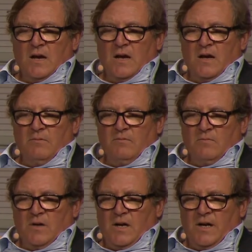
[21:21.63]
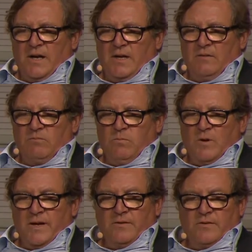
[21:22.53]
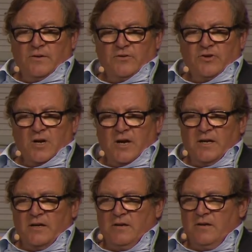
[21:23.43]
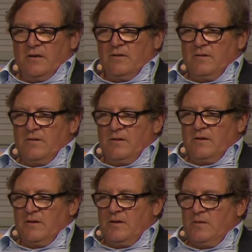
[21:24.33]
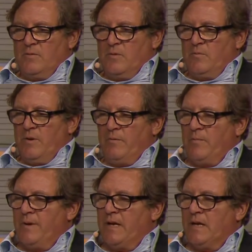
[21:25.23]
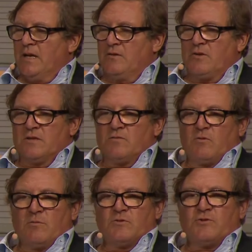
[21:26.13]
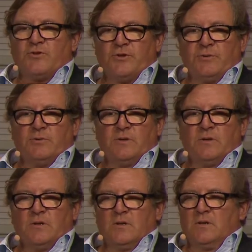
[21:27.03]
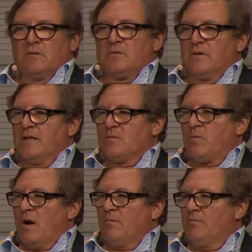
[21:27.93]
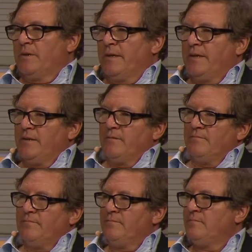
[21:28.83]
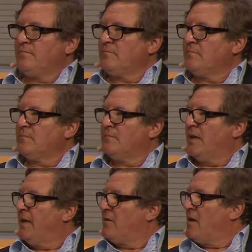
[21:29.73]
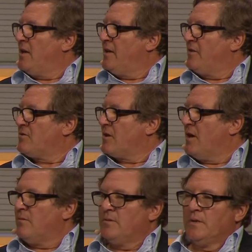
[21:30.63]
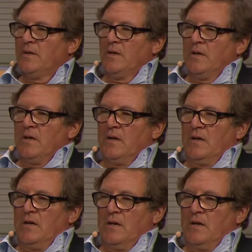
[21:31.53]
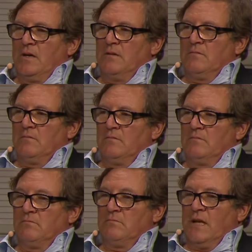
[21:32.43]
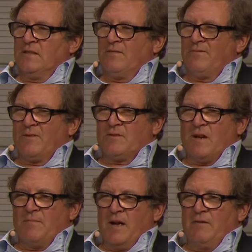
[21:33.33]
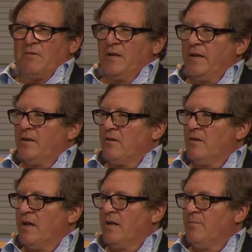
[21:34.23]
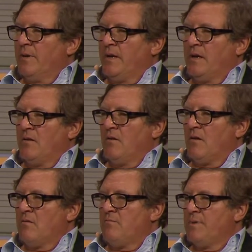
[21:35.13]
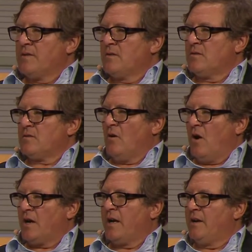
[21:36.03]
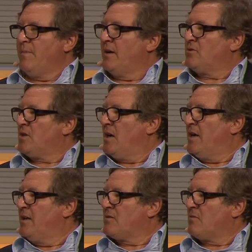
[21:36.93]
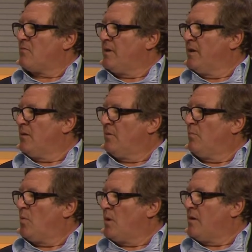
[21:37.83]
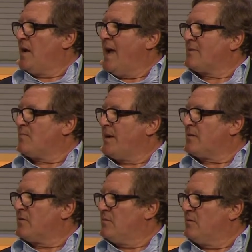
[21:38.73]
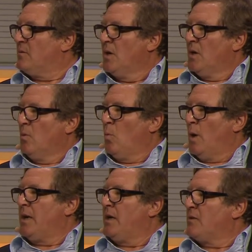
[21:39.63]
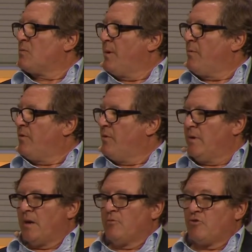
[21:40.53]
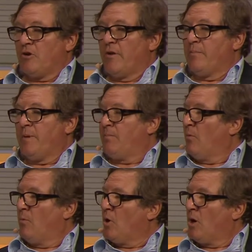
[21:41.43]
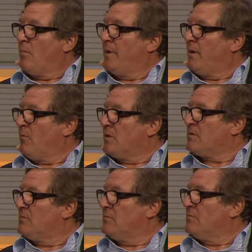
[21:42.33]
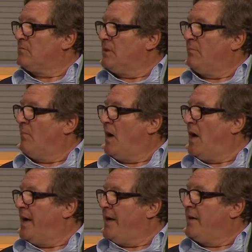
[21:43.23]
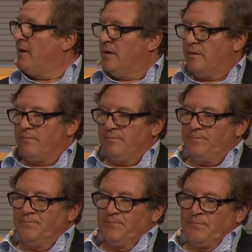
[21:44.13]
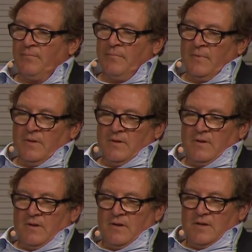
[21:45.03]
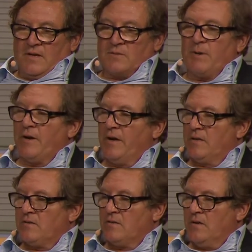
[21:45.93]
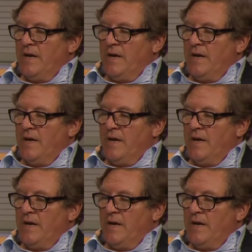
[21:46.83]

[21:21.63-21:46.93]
I, I went to China uh, when we were beginning Transformers 2. So that's probably eight or nine years ago. Uh, that's the first time I really had heard anybody in our business talking about China as a real important aspect to what it is we were doing. I'm sure other people were, but it wasn't in my um, uh, experience.